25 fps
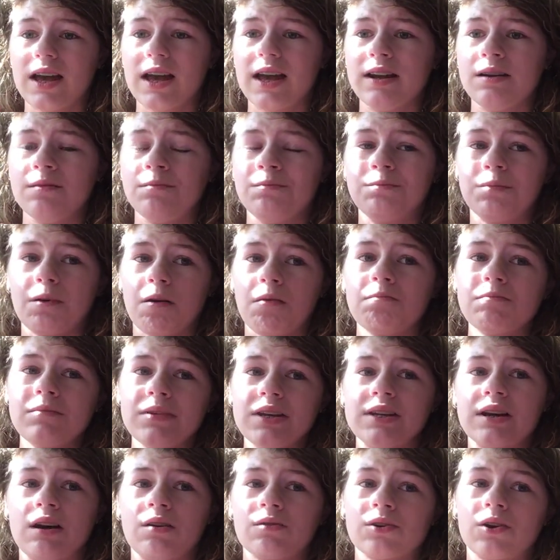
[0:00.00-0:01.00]
And it bumped
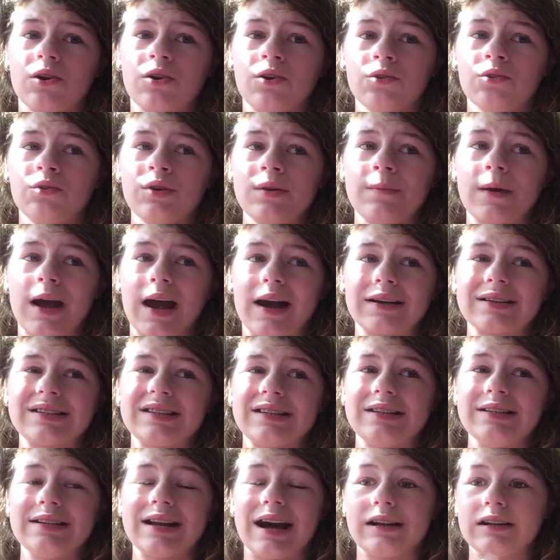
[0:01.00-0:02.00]
me down all the way back
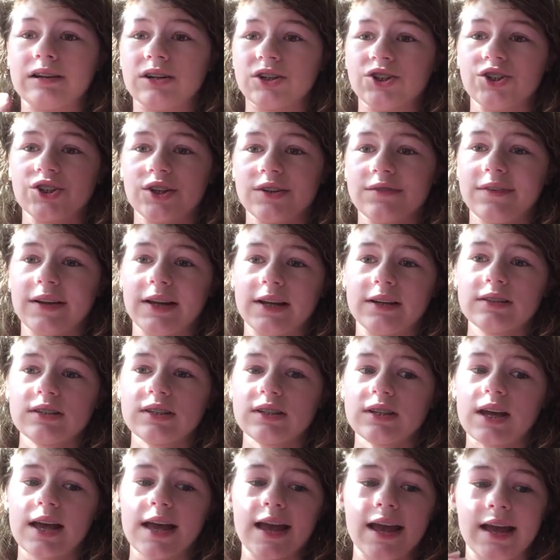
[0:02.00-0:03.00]
to 900
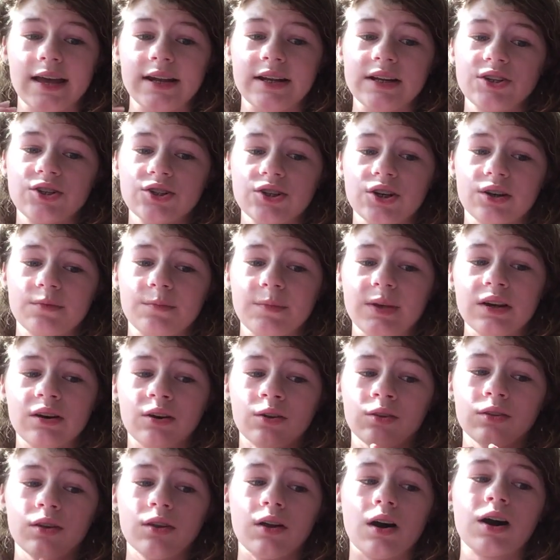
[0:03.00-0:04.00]
fans. And it took me
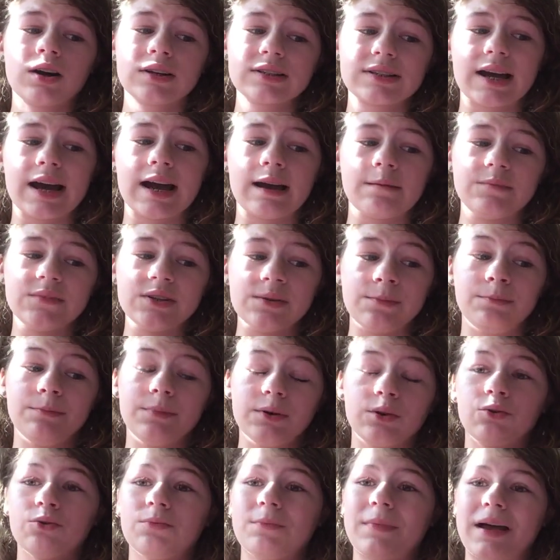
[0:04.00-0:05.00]
a long time to
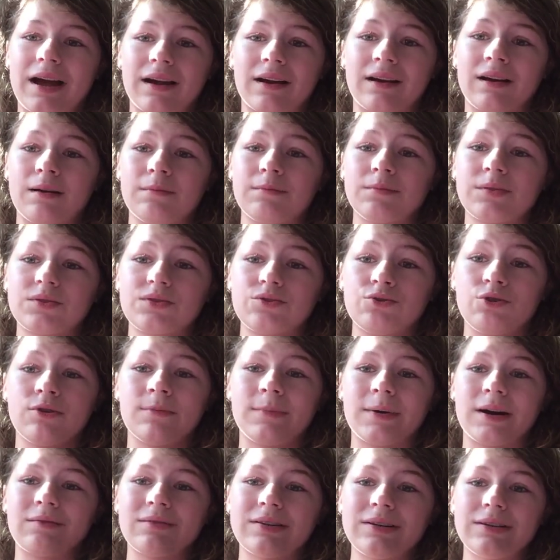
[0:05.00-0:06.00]
build back up to
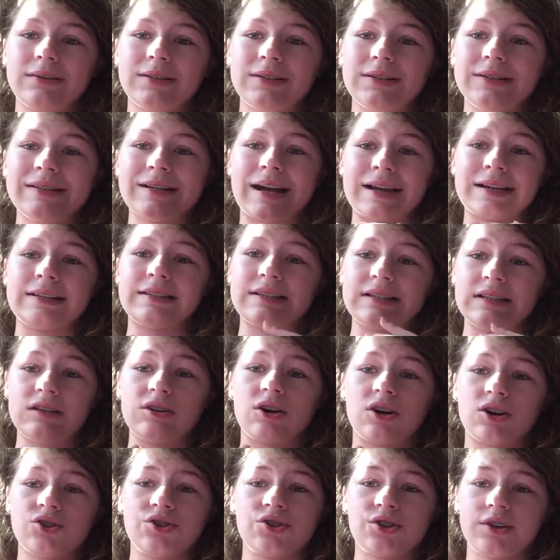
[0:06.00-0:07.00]
about
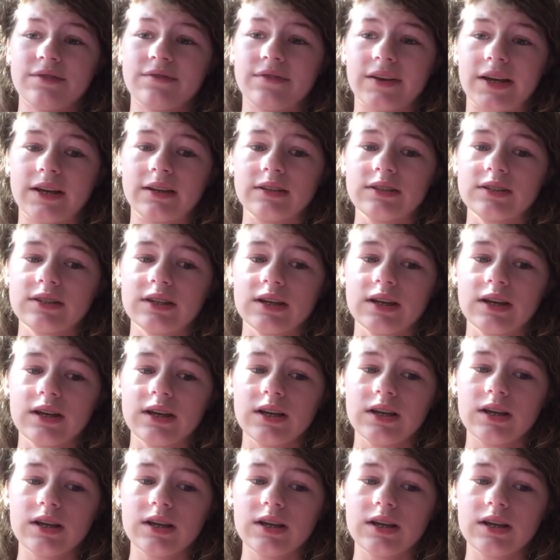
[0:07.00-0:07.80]
1,900 fans,